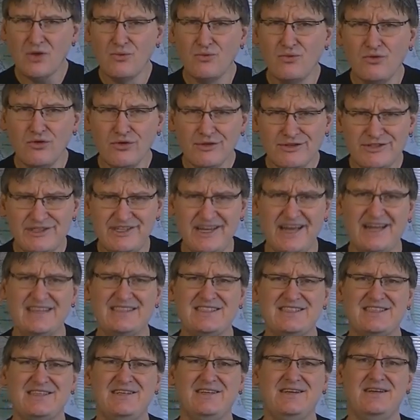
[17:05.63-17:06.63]
Rule
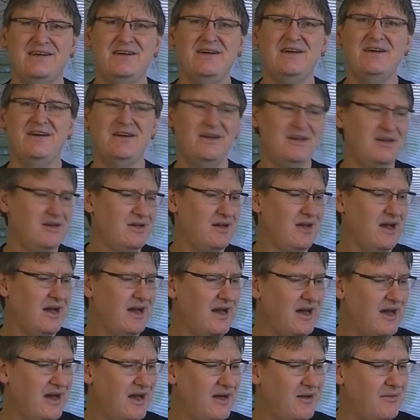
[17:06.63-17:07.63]
sets.
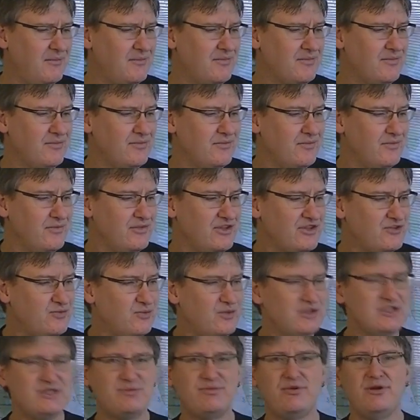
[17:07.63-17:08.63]
This
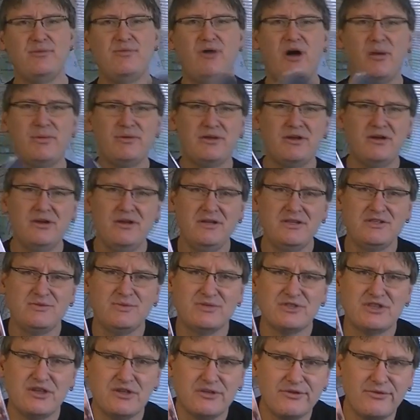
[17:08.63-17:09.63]
one's pretty popular.
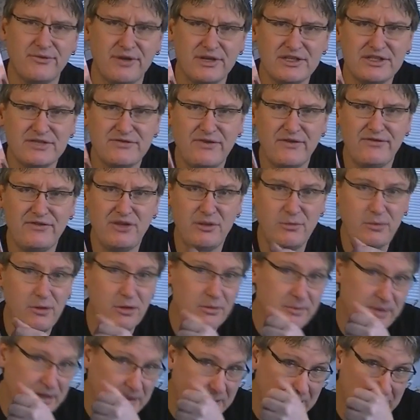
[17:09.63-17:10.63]
This one's called Grunt's
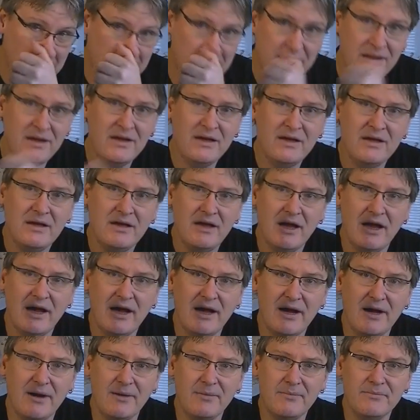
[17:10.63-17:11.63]
15mm.
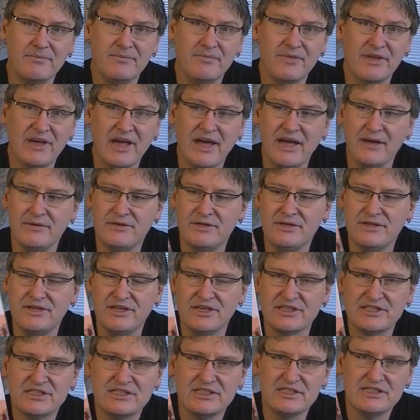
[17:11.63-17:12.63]
The guy who did
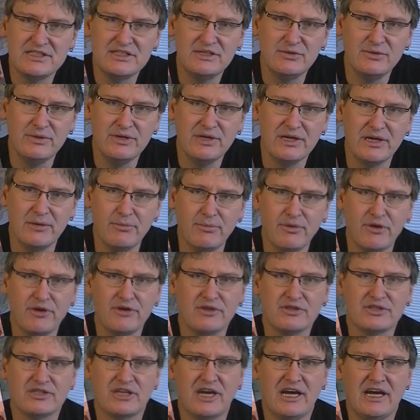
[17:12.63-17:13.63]
this is doing
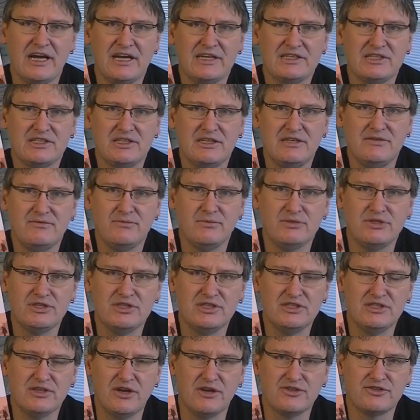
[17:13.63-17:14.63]
Imperial Skies, which
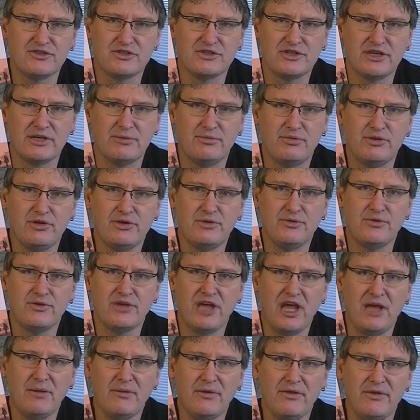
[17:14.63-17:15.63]
is also looks like a pretty
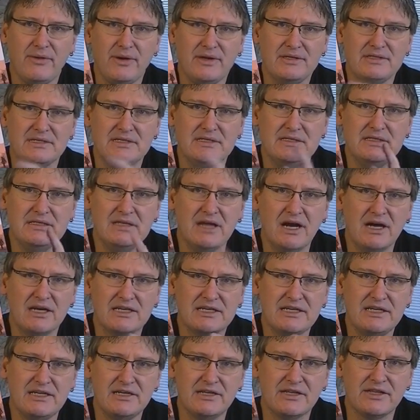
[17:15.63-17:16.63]
cool game, although I did
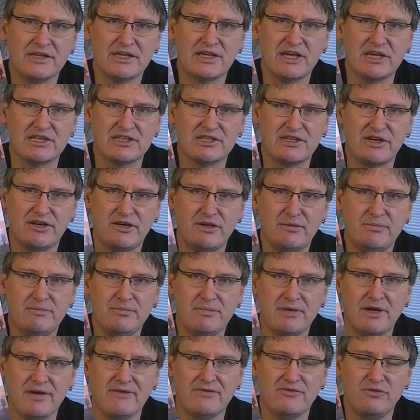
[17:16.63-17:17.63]
not get it on the Kickstarter.
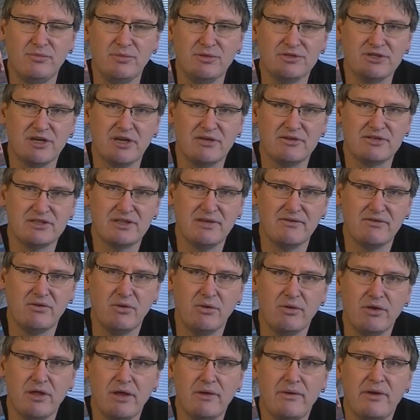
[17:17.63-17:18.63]
I have too much other stuff
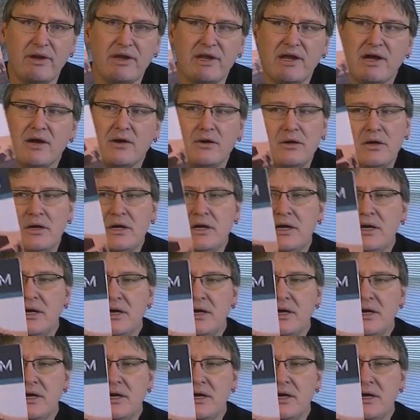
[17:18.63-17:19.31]
going on right now.